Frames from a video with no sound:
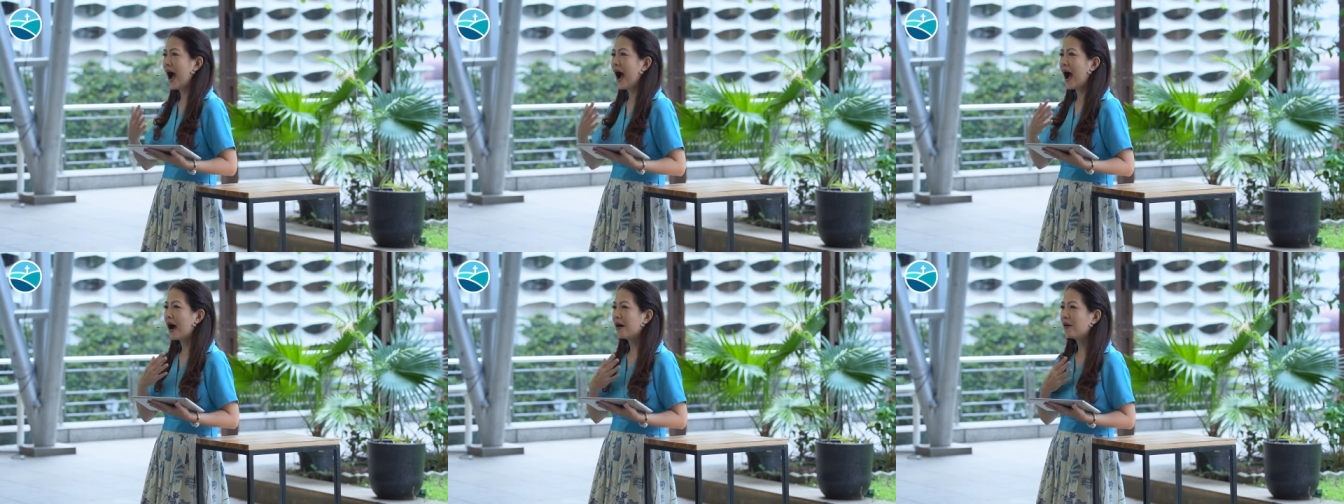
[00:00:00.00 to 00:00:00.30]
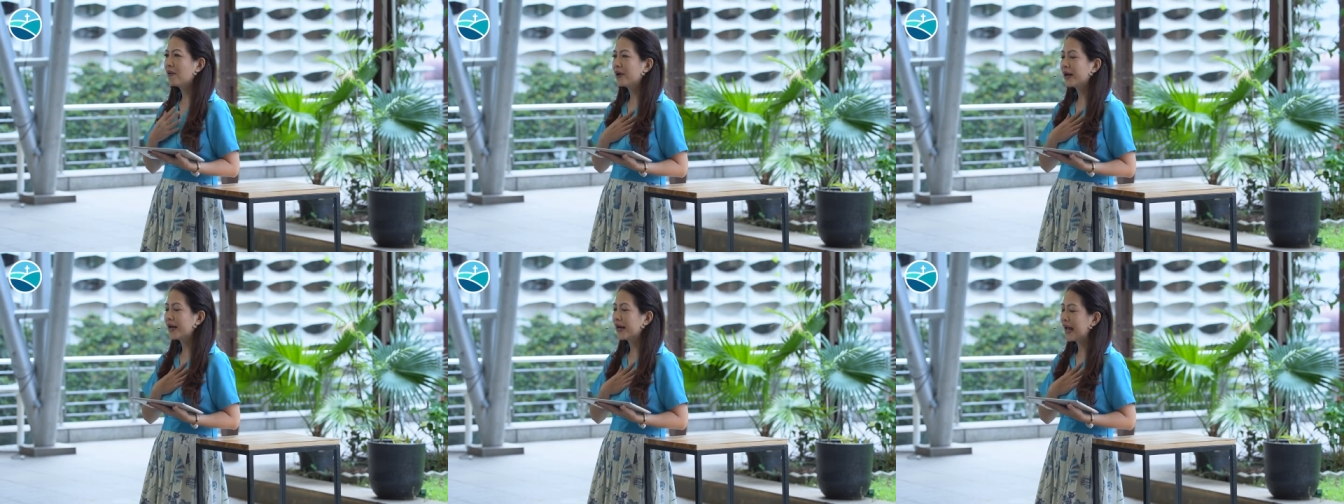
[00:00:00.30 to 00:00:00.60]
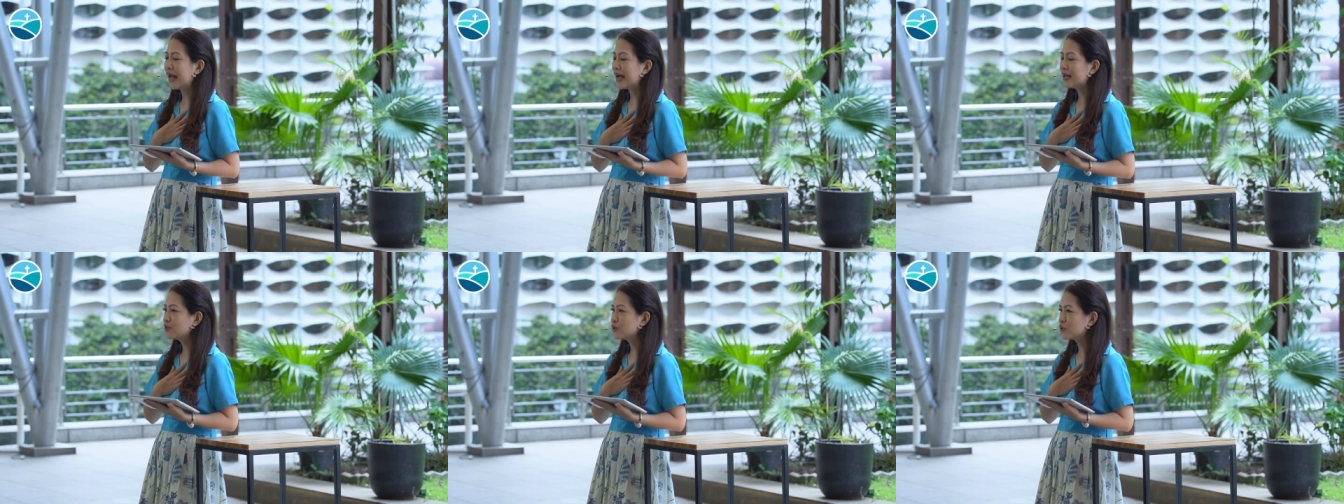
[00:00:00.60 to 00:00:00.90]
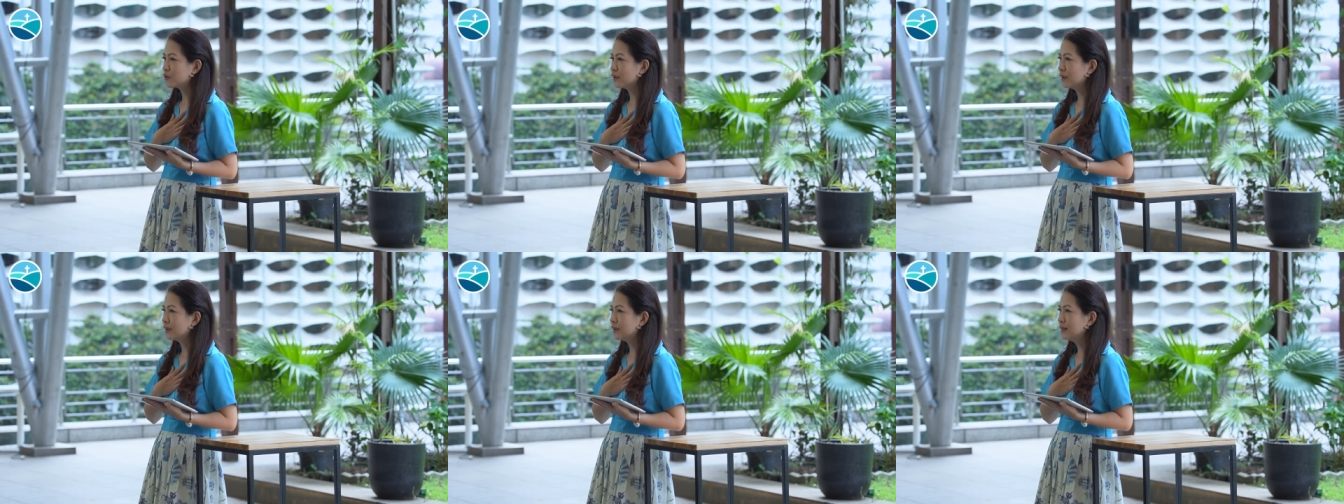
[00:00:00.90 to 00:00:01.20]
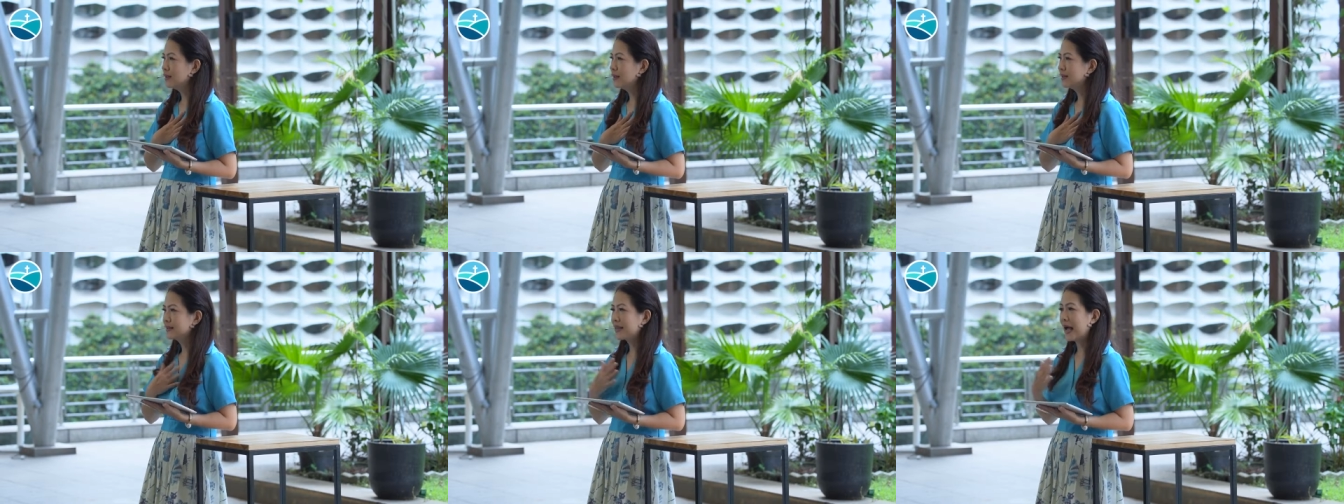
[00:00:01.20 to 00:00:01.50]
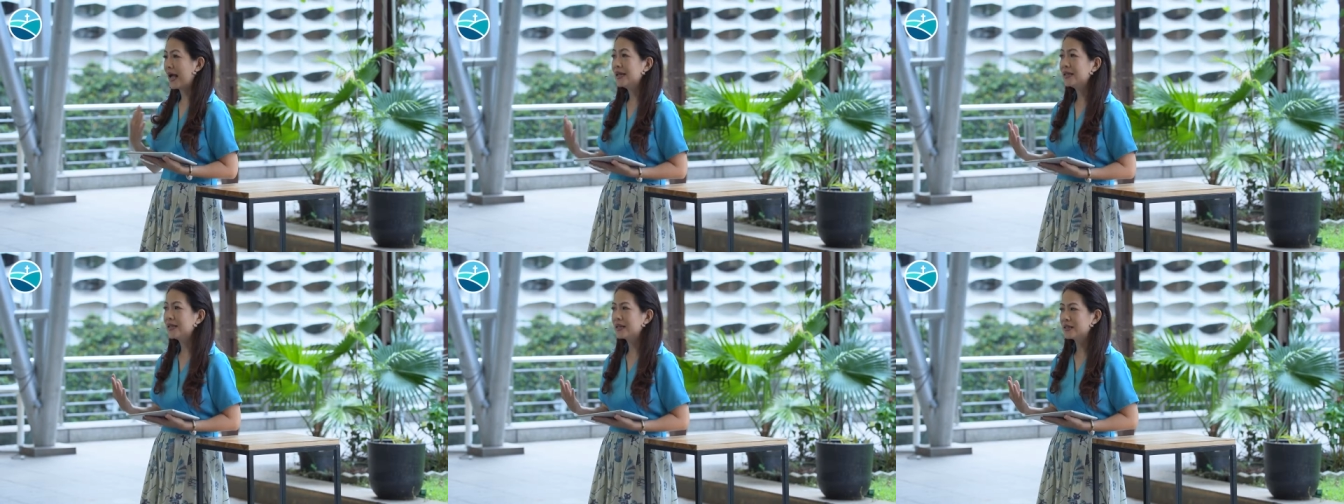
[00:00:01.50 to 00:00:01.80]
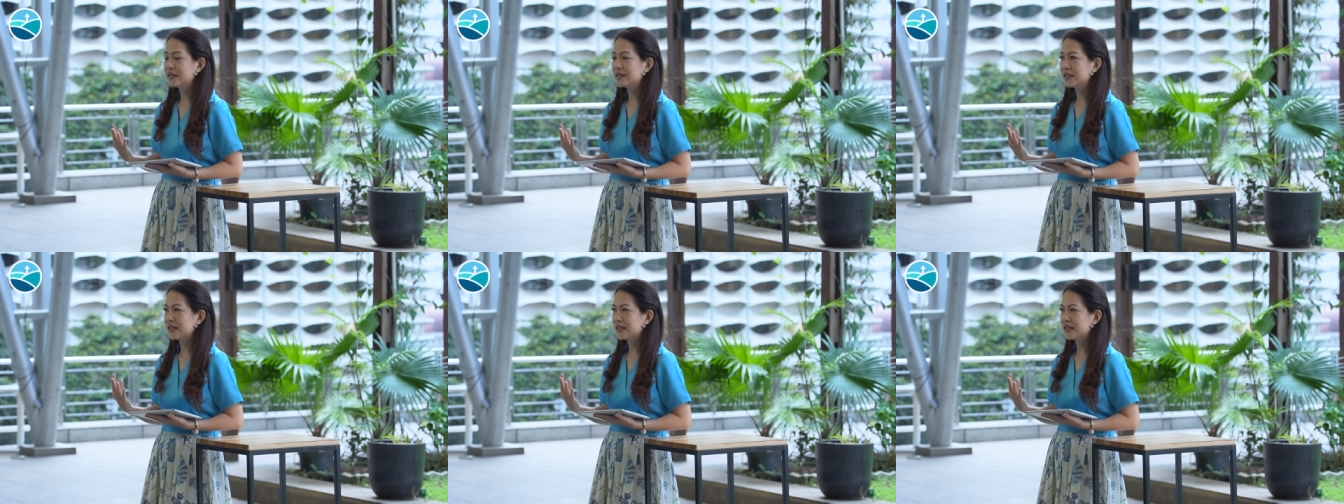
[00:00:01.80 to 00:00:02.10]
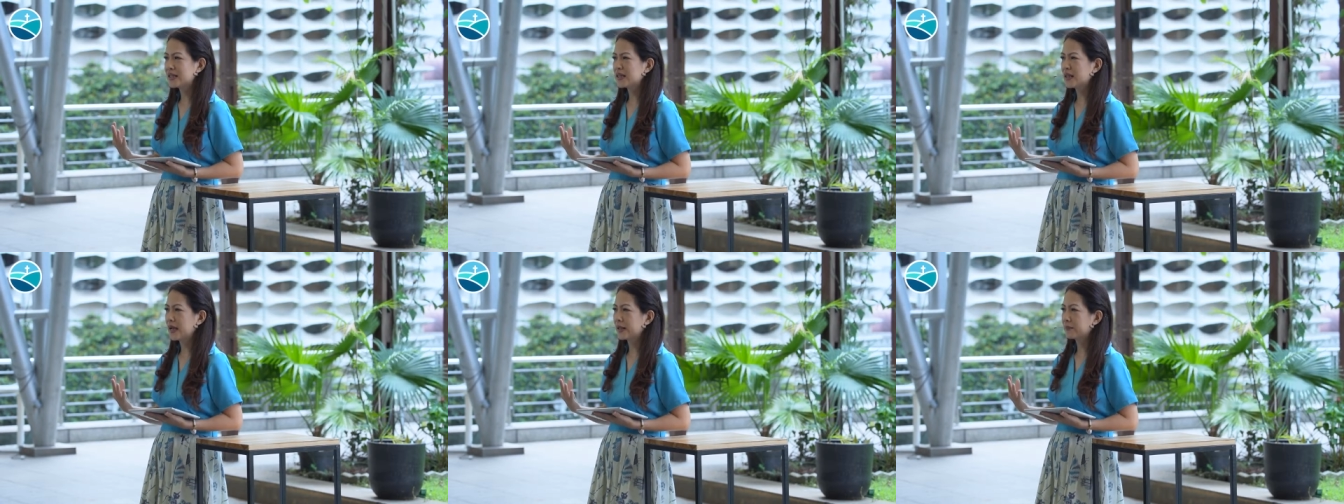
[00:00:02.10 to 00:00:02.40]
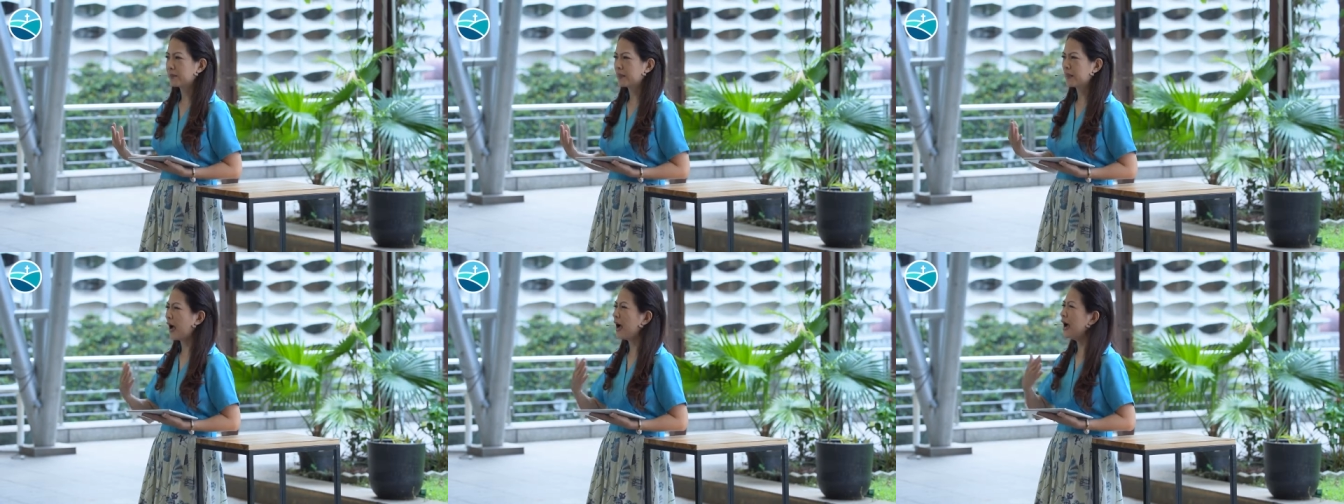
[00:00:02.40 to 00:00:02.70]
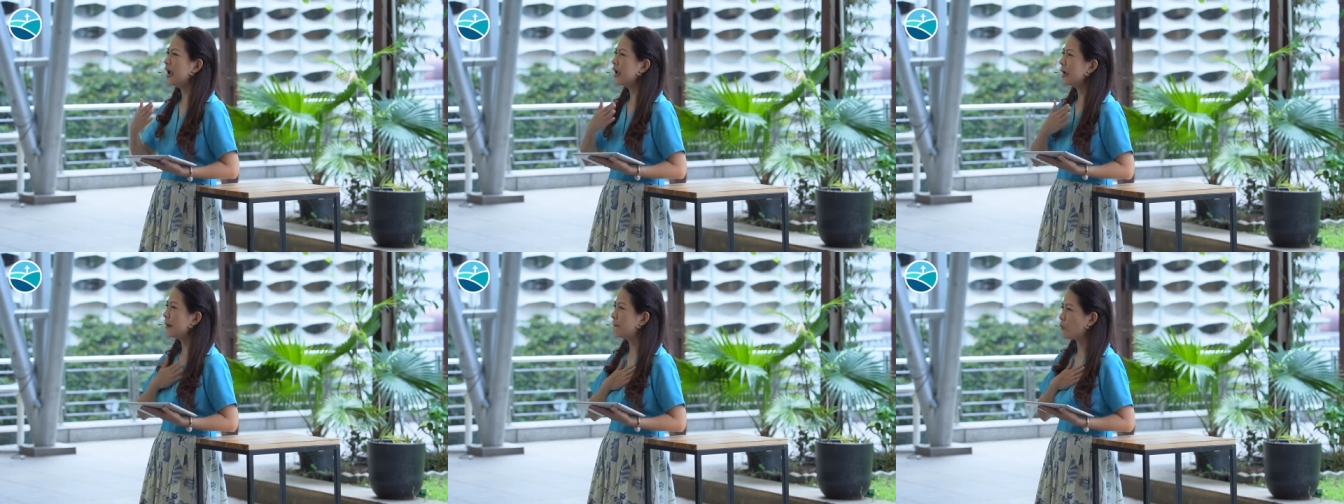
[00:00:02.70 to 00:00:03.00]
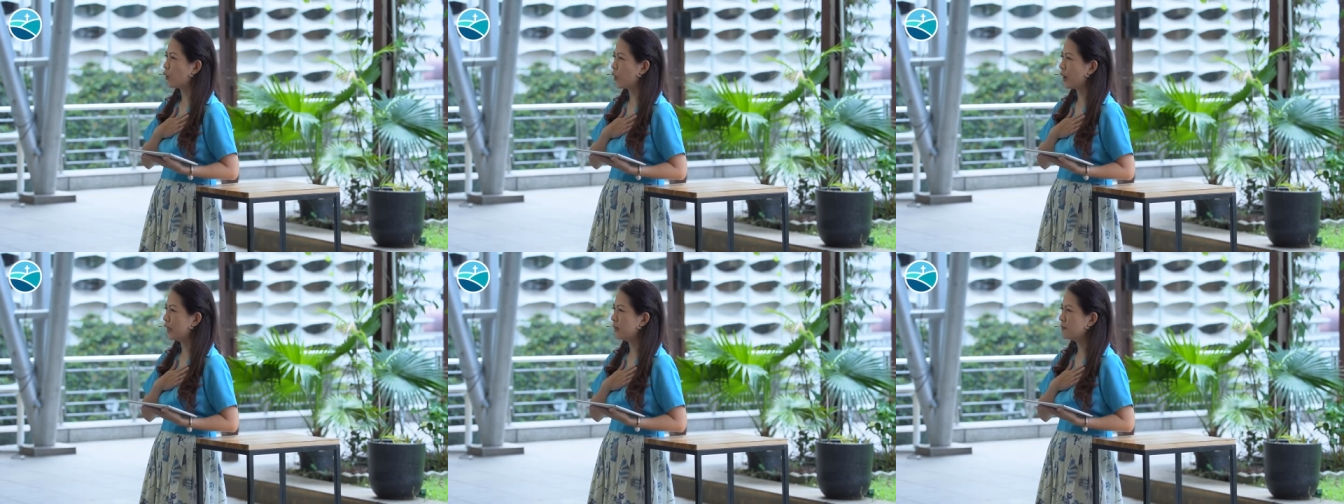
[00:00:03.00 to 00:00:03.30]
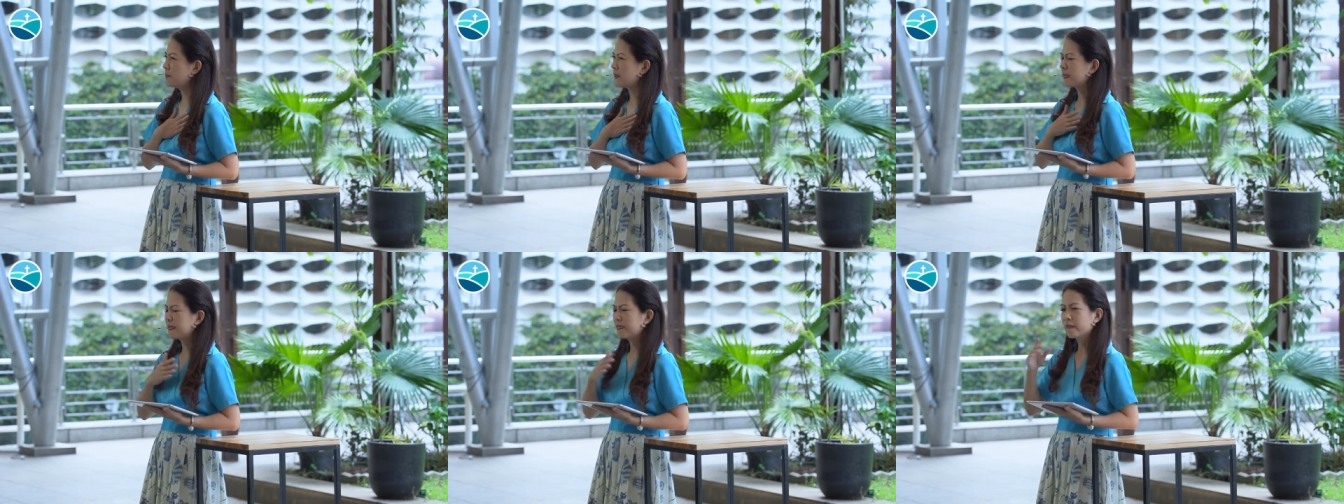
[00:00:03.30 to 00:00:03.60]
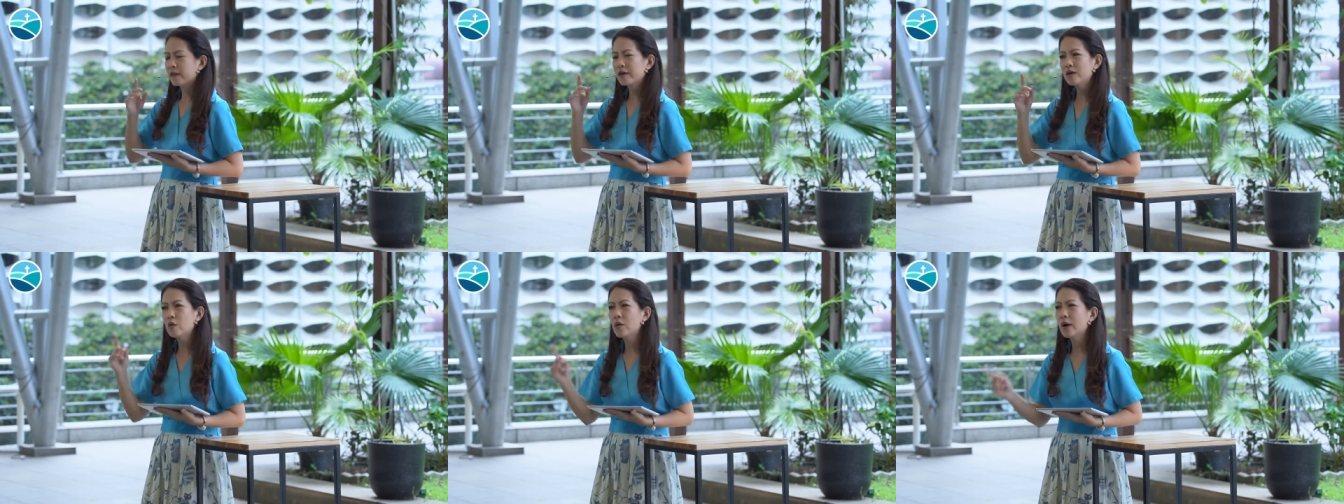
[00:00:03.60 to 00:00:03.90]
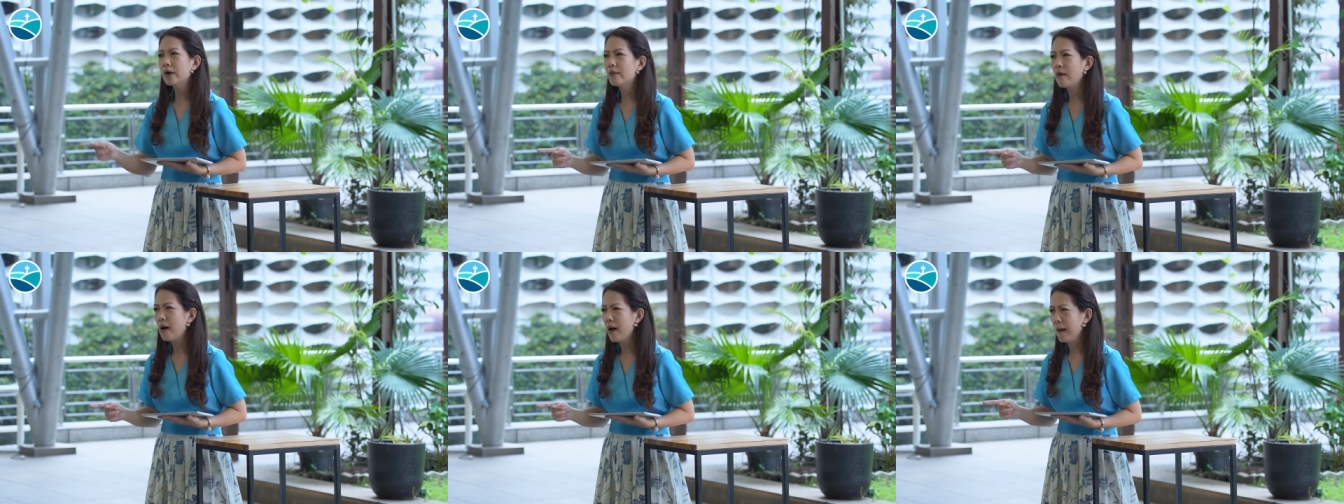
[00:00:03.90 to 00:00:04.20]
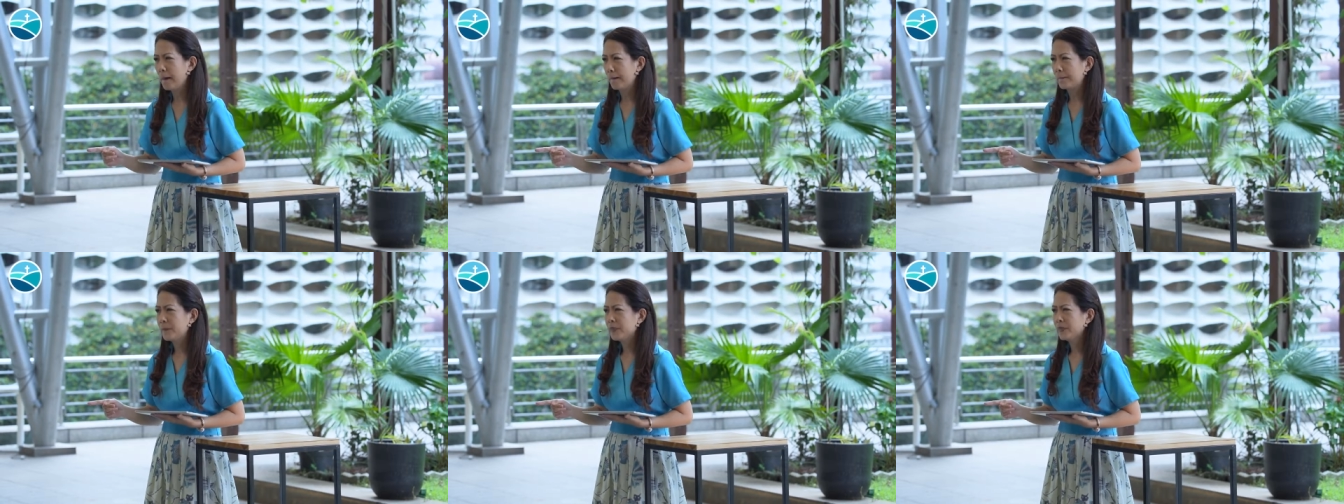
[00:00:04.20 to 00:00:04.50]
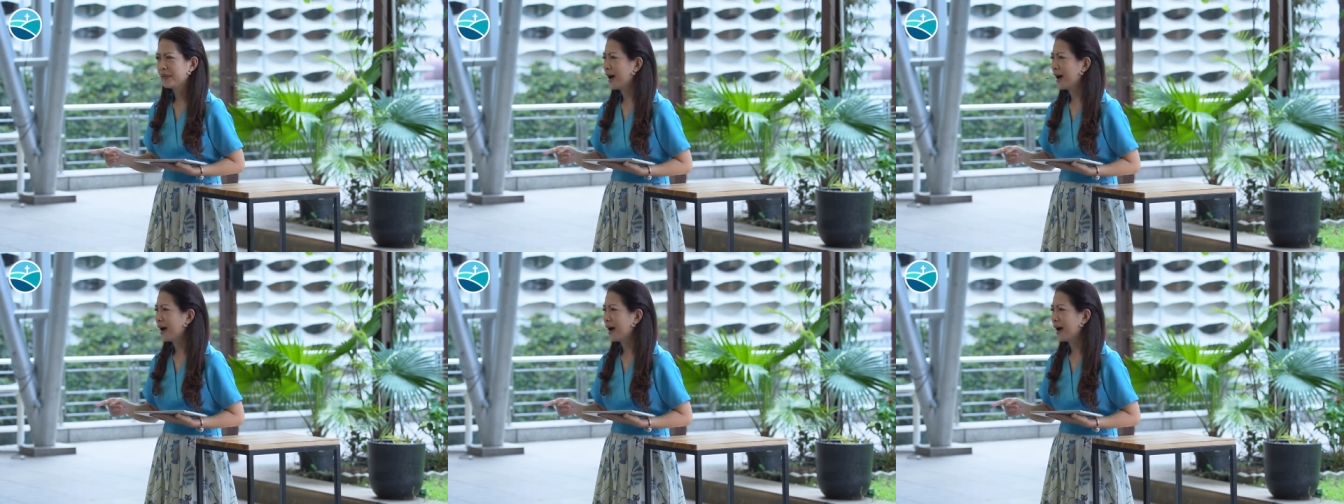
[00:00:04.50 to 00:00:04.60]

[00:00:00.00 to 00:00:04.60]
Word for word: Our natural tendency is that I am right, you are wrong.